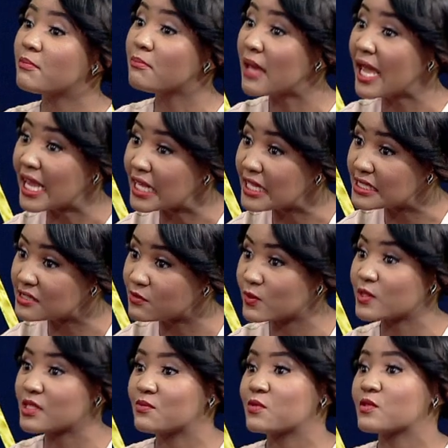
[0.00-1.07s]
maize
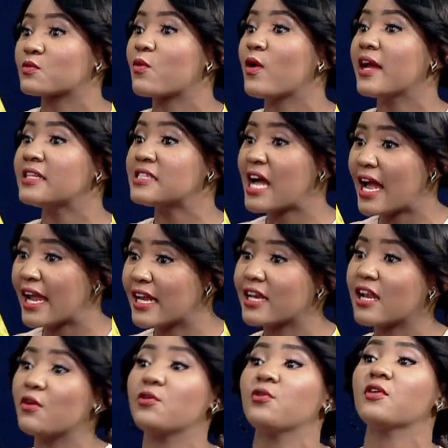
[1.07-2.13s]
was was quite high
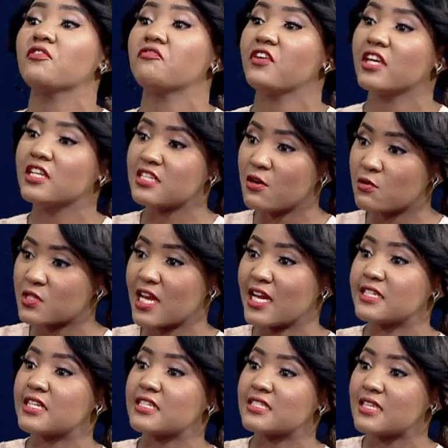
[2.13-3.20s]
and now you're giving it out
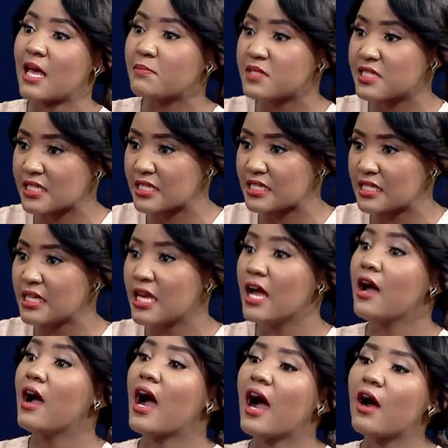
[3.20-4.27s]
at a subsidy
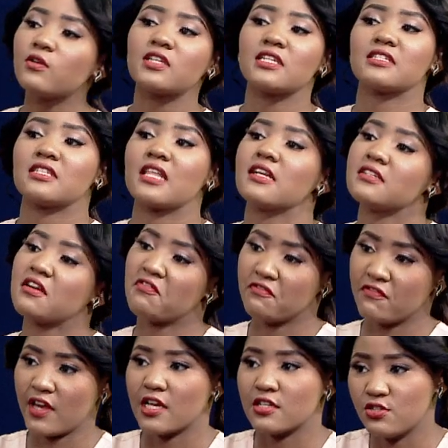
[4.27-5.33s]
how does that
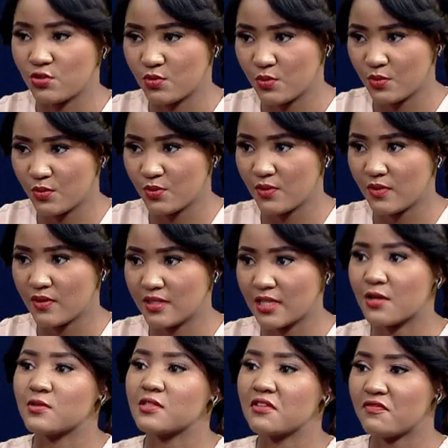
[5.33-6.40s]
affect you
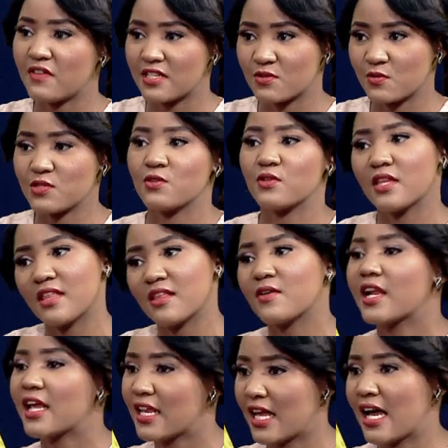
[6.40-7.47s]
that was the first question the other
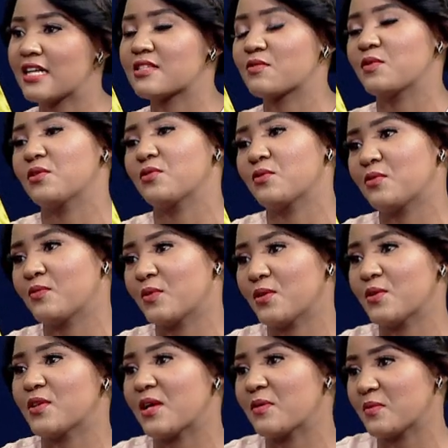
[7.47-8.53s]
one I'll ask when you're
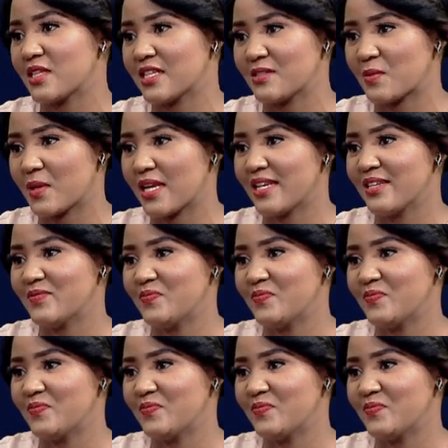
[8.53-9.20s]
when you're done with this one